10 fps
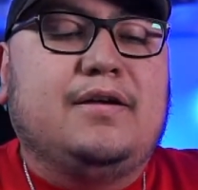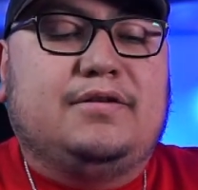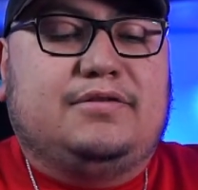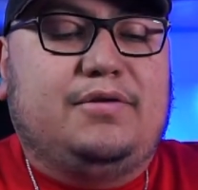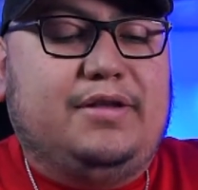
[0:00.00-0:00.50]

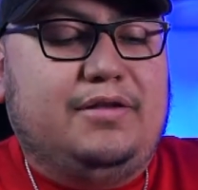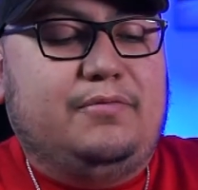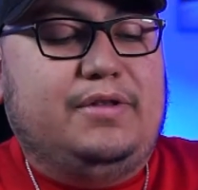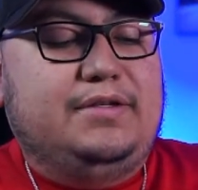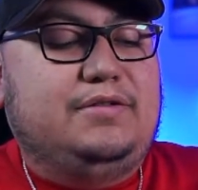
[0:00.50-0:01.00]
So nothing
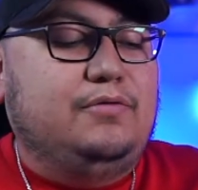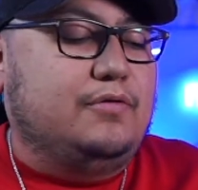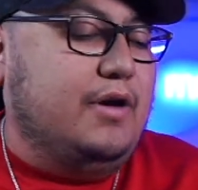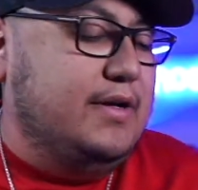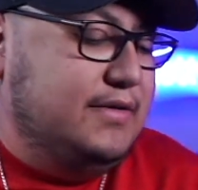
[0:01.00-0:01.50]
really too
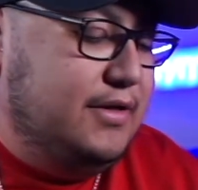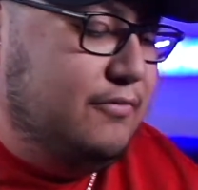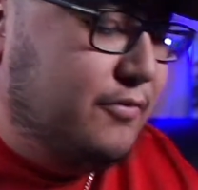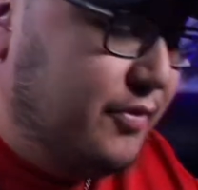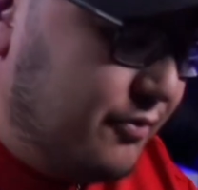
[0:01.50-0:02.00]
crazy.
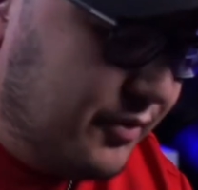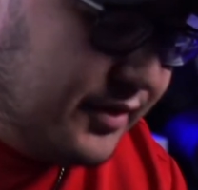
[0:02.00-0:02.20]
We'll put one